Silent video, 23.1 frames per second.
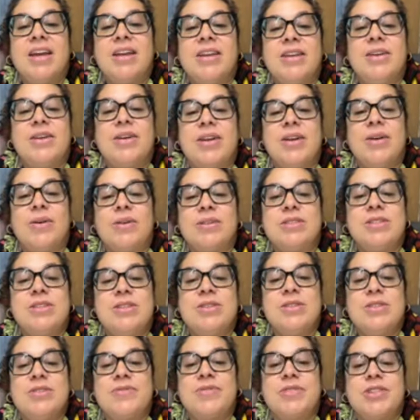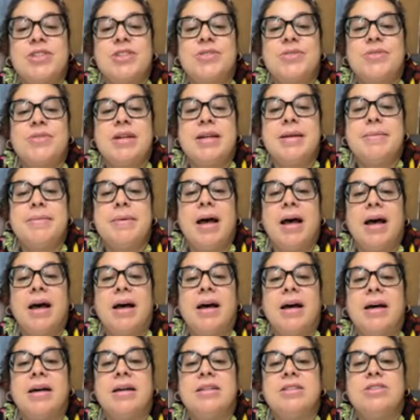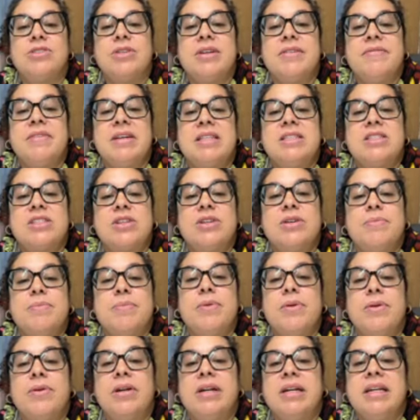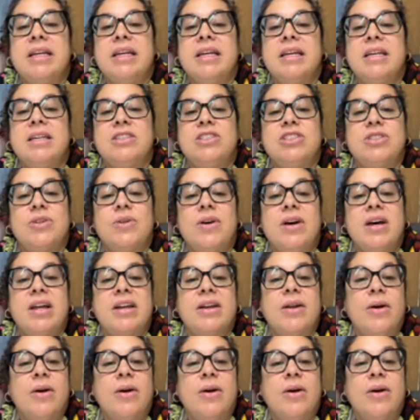You could also use for trivets. Good morning, Sean.